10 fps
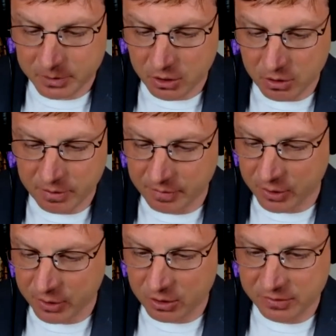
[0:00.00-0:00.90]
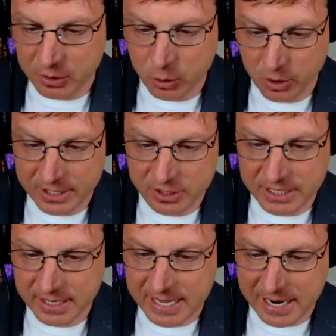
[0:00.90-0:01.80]
So for those of you who are
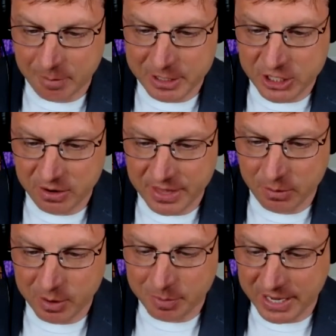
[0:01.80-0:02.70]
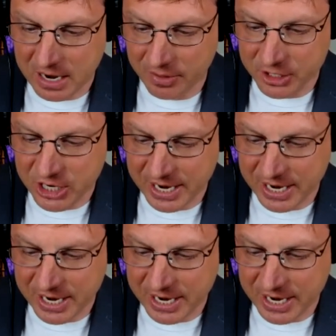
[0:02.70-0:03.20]
interested in that, I'll be sharing that replay on the